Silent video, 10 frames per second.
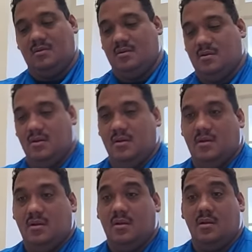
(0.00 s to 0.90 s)
And
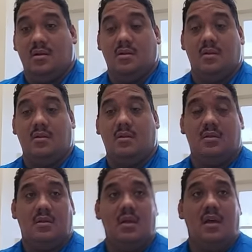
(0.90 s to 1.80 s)
then, um, if you'd
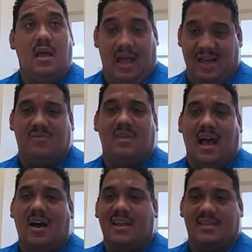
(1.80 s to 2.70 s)
like, I have it queued I'll,
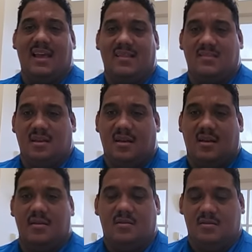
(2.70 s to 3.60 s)
up. I'll get that
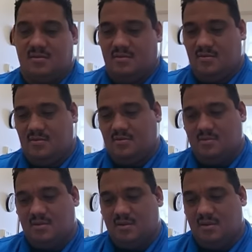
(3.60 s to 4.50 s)
uh, while I'm
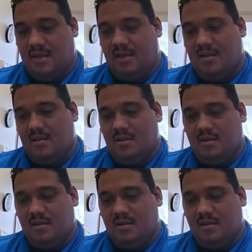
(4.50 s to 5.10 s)
doing this or yeah. whatever.